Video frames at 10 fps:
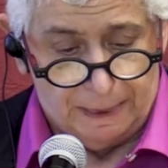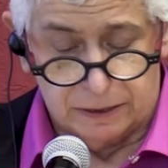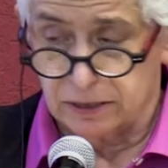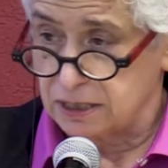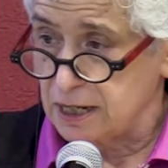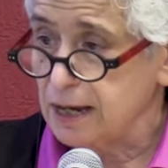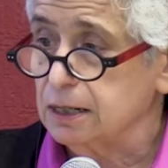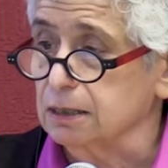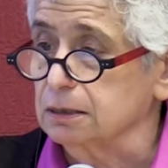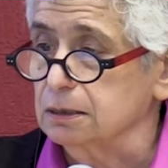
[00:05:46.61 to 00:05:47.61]
The
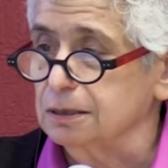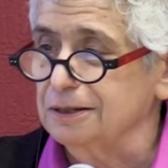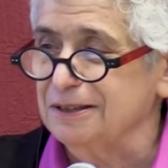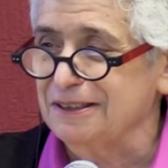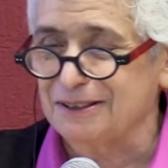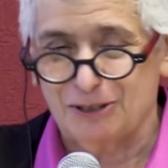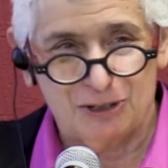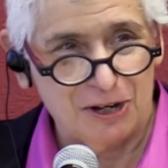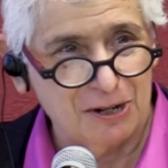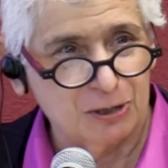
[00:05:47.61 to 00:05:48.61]
second
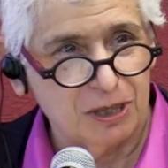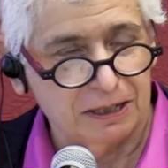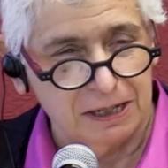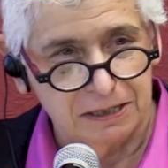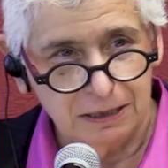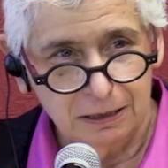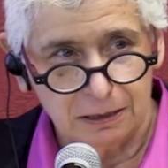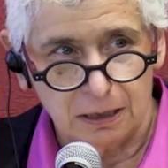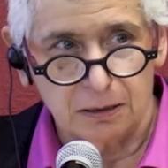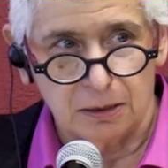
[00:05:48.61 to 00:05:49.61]
change that I didn't